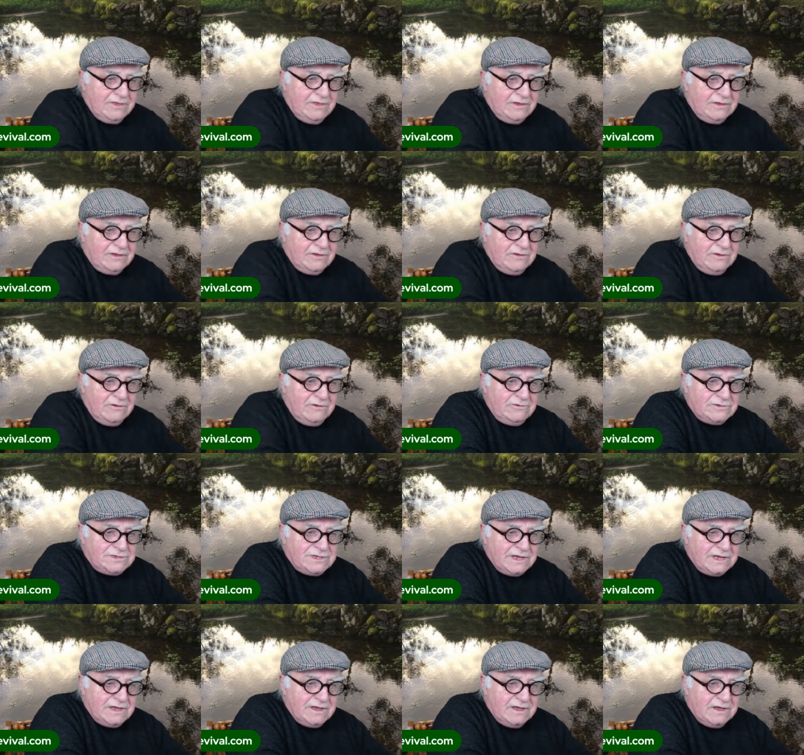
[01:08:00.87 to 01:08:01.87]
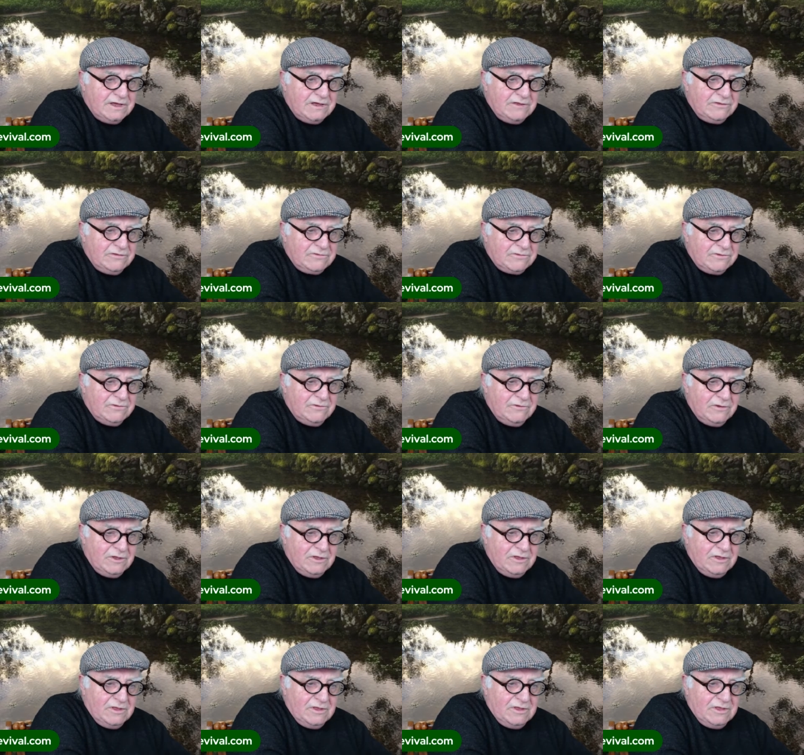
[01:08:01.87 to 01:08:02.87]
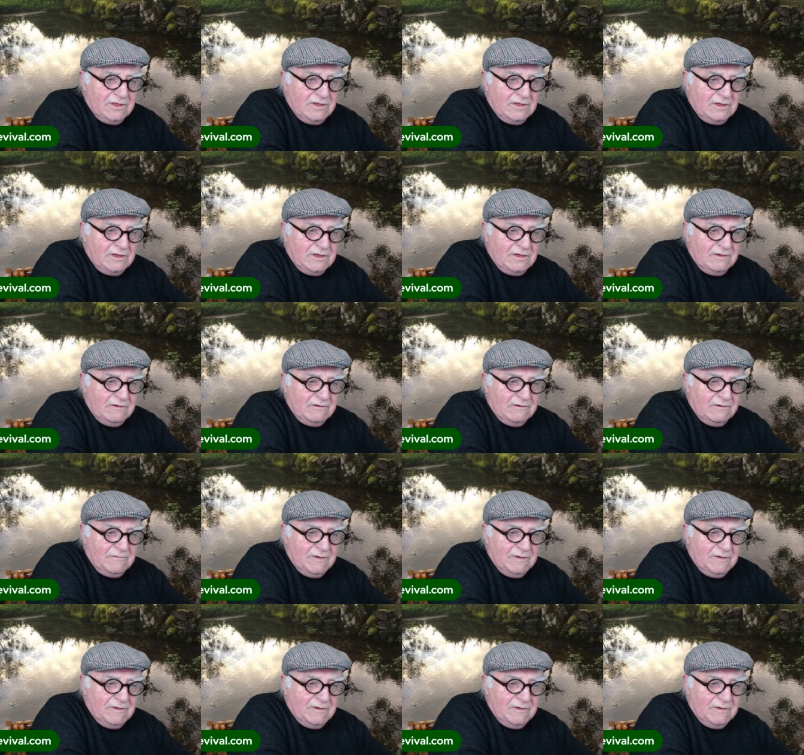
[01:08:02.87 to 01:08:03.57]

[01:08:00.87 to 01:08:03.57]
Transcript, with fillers: They can use their card through. Uh,